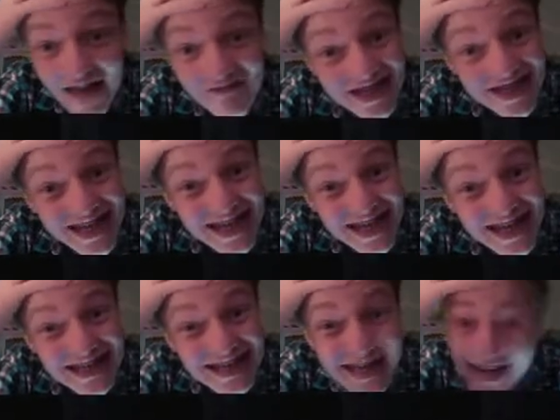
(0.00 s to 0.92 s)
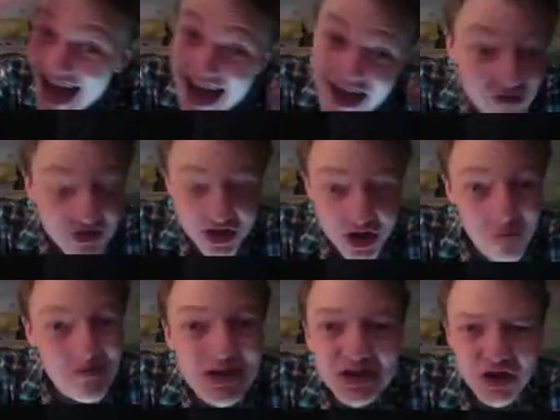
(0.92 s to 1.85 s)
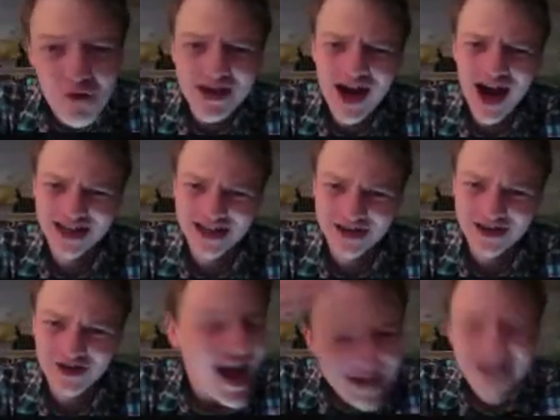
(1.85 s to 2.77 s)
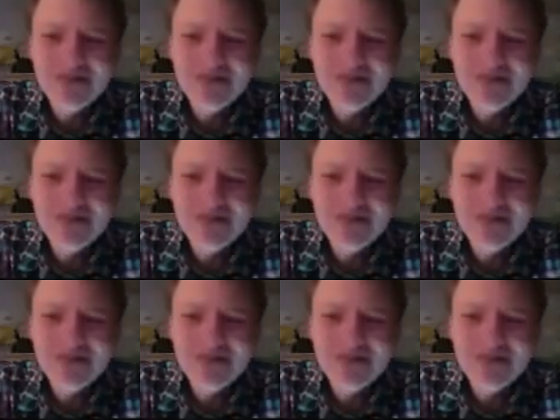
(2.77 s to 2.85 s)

love this cutscene. There's so much going on here.